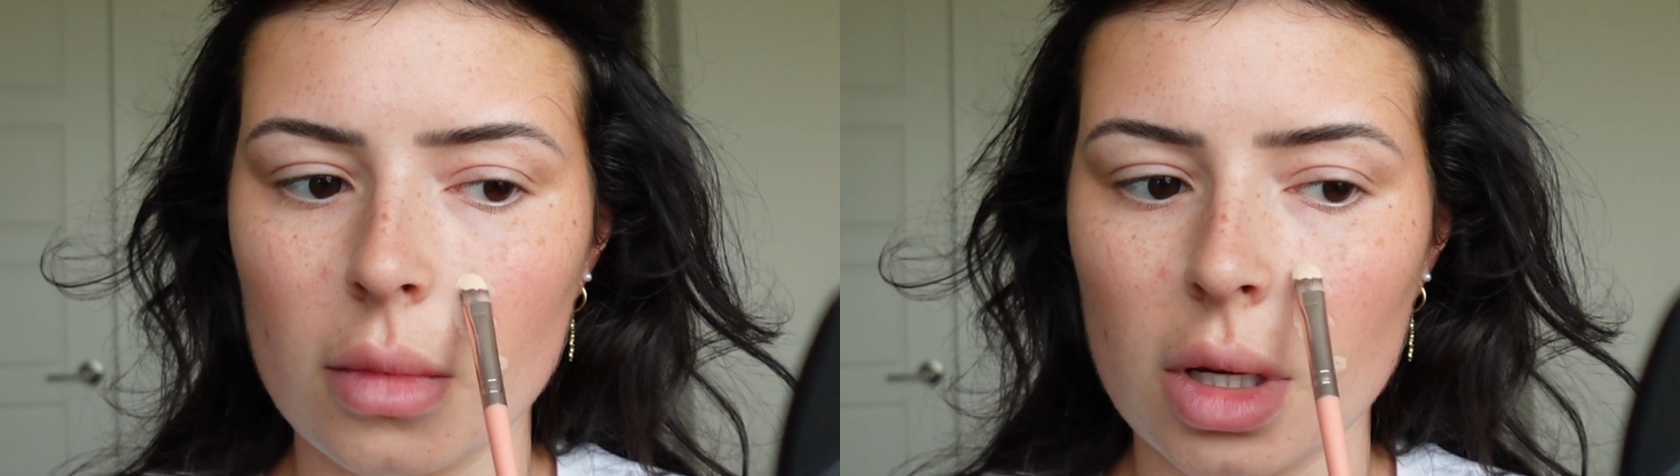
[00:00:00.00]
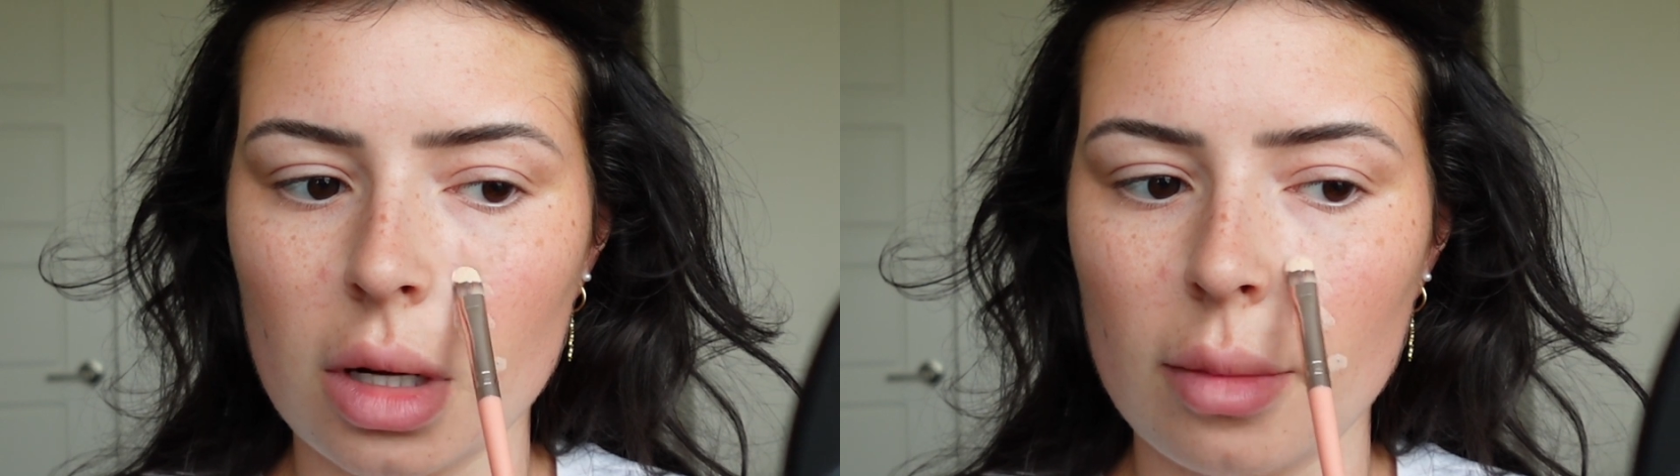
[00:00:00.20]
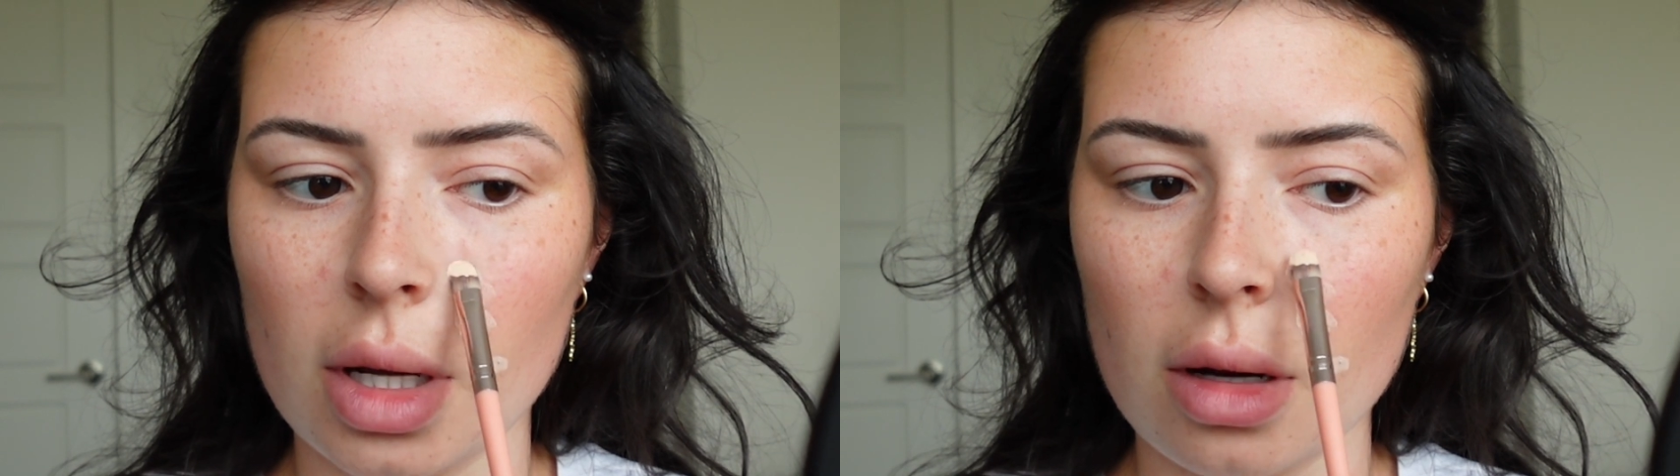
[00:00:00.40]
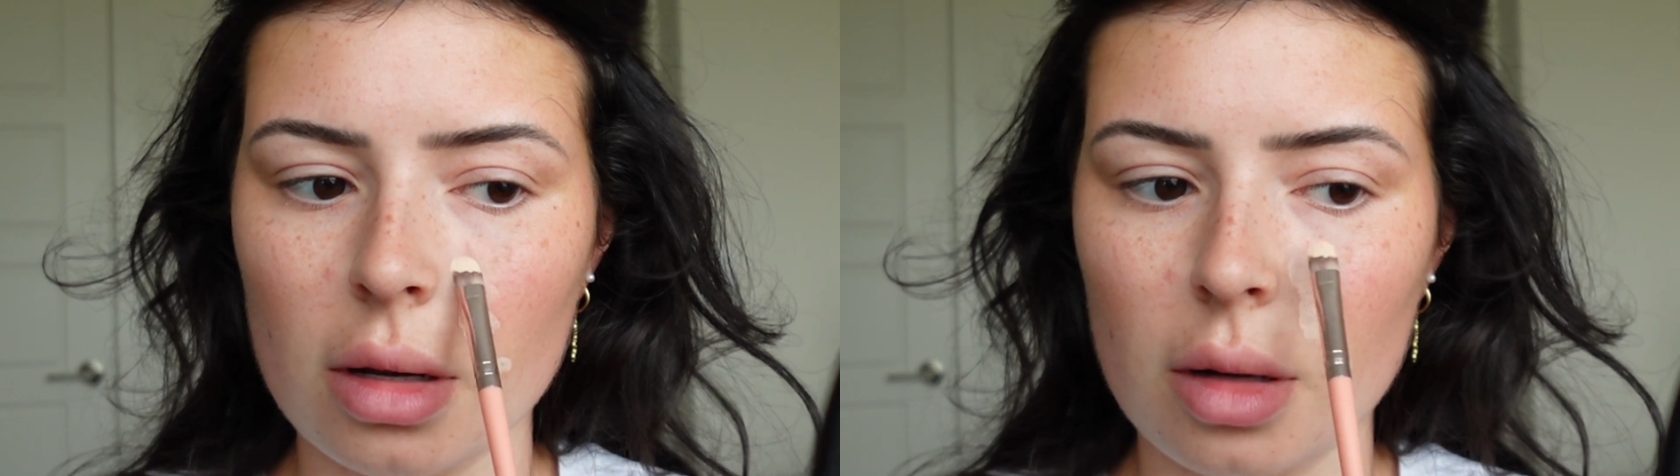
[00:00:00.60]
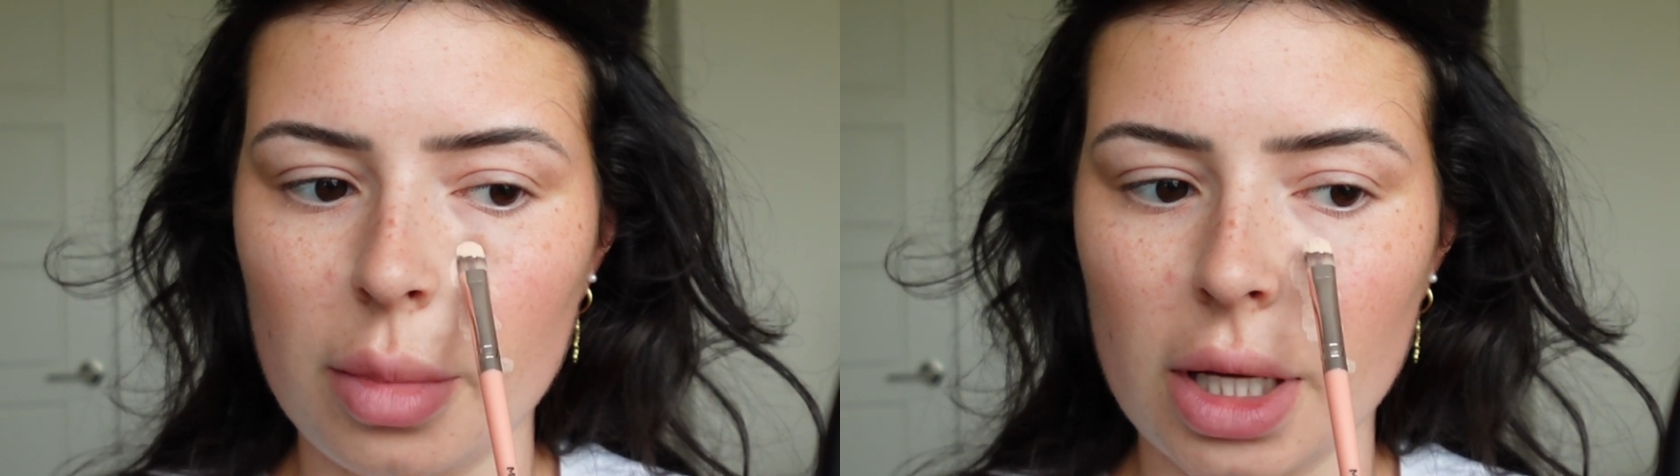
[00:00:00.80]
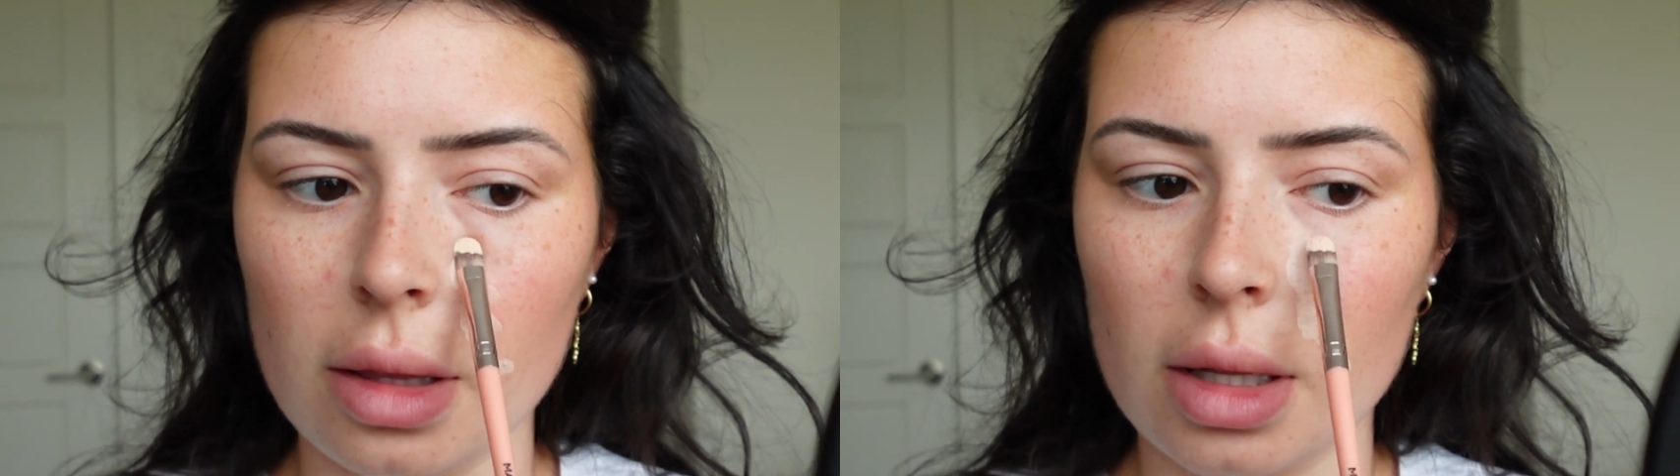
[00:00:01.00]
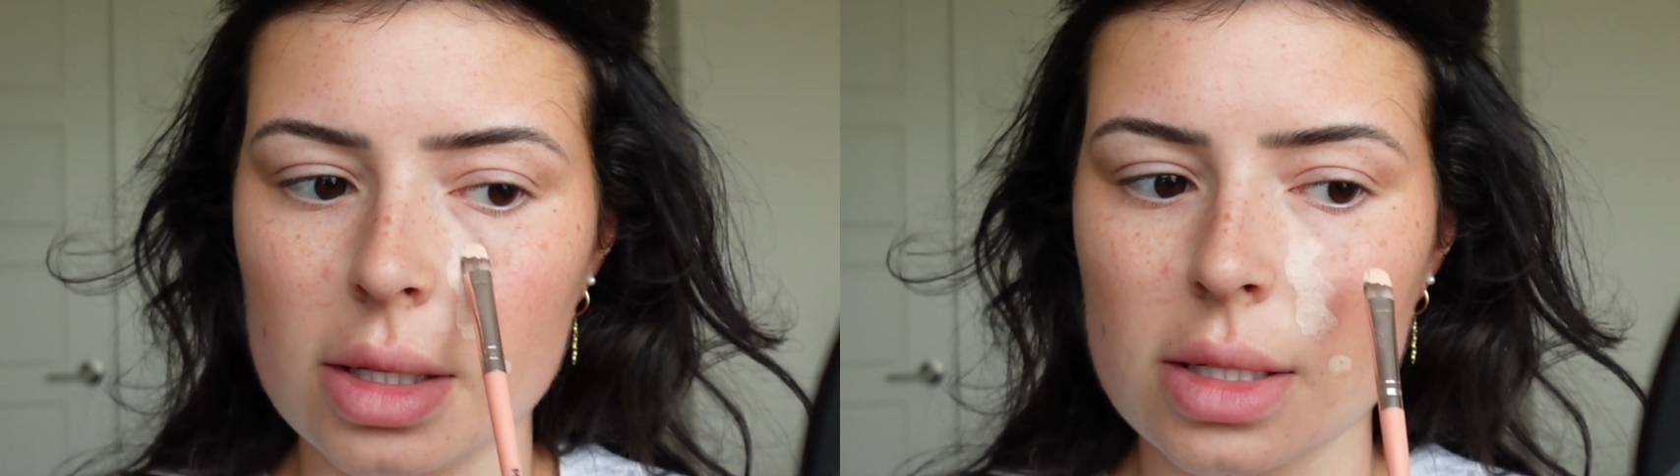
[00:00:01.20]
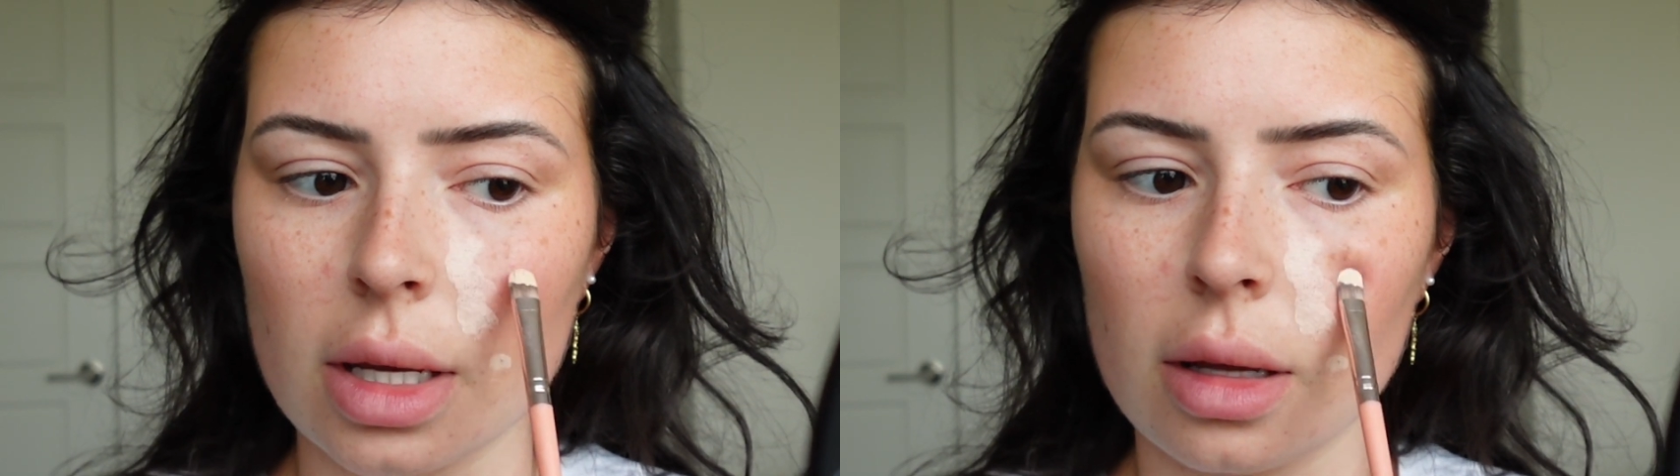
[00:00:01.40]
And I'm not going to blend
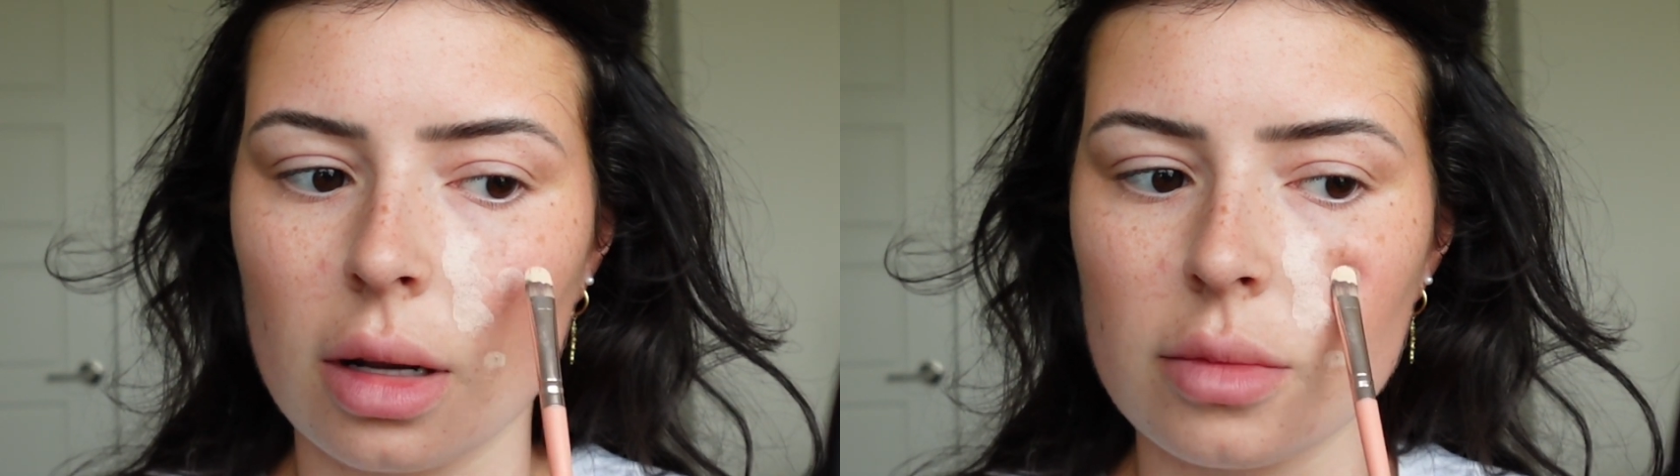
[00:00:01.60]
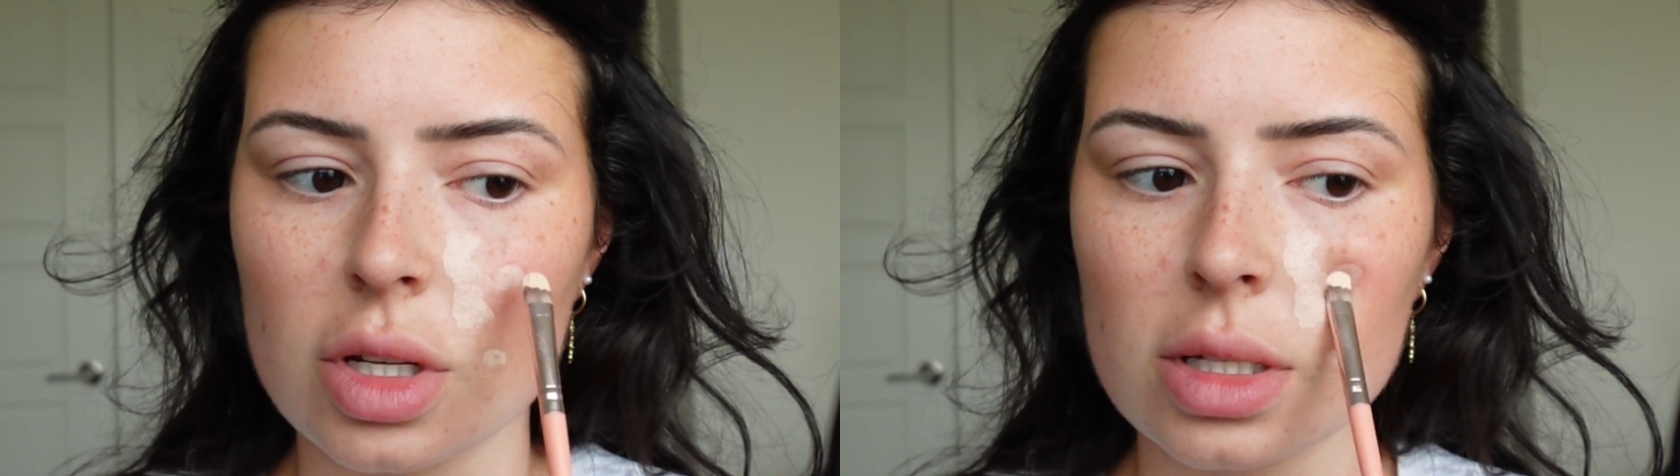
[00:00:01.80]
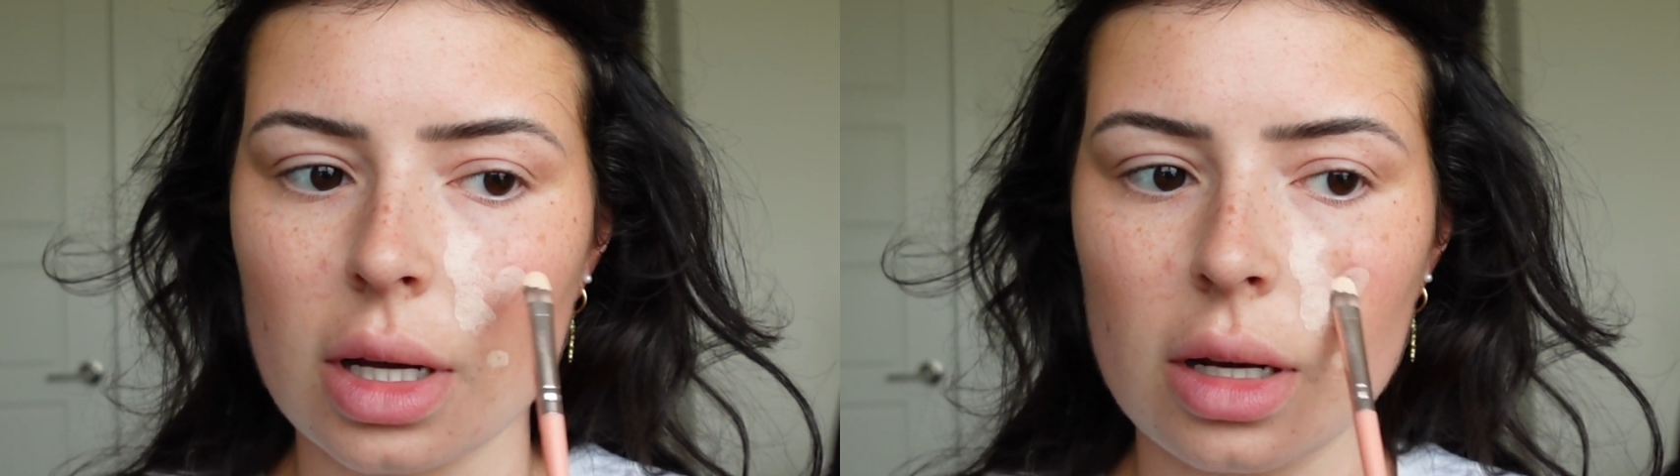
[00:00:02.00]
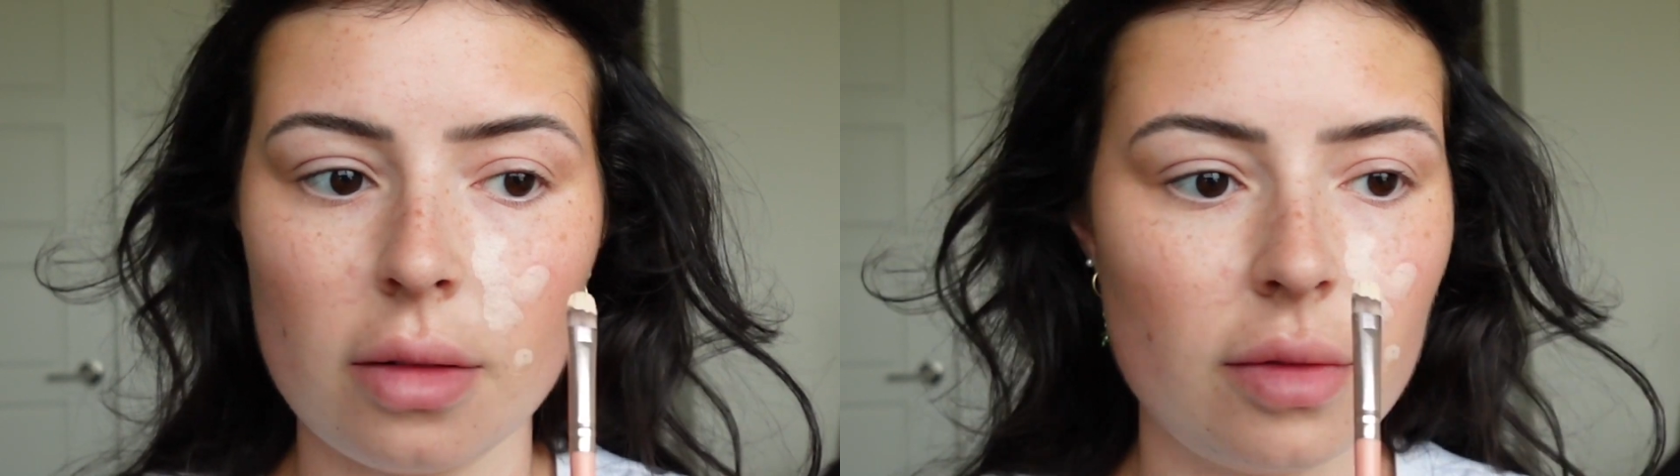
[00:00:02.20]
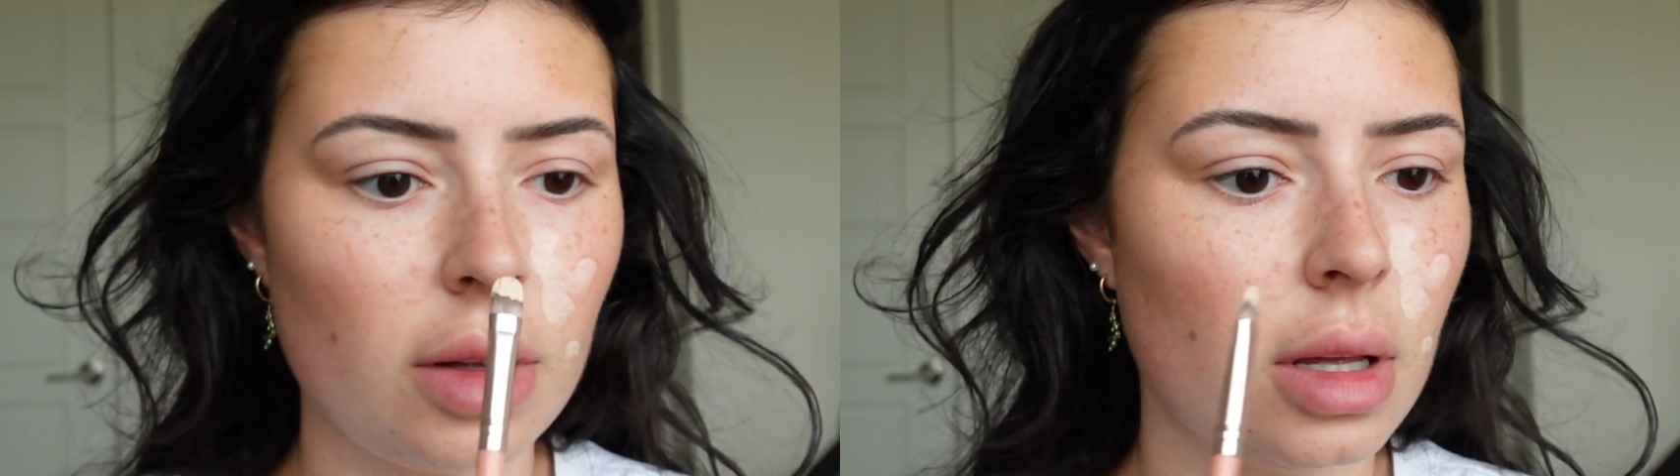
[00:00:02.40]
this in, I'm just kind of